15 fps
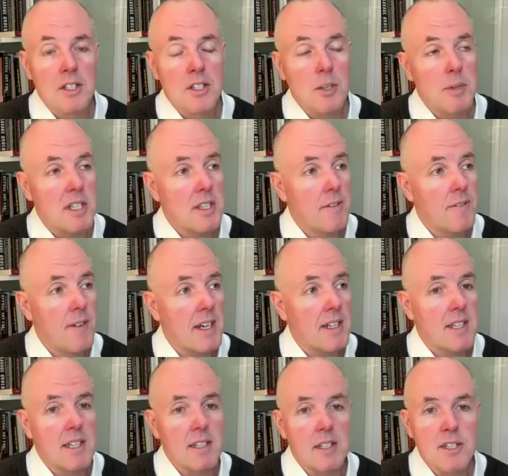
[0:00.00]
So it's
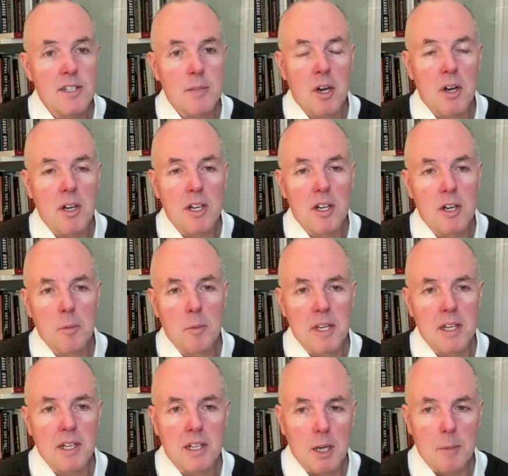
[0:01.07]
affecting the Somali
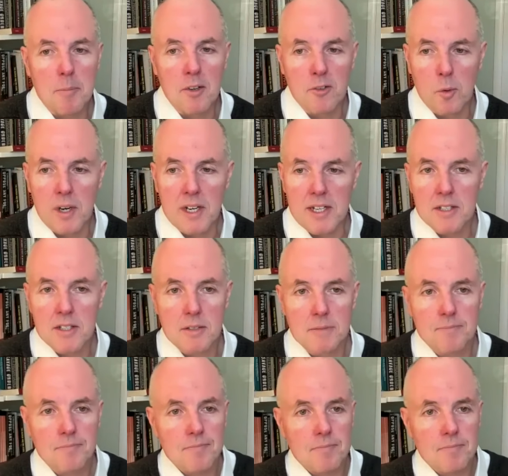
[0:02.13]
army in a couple of ways.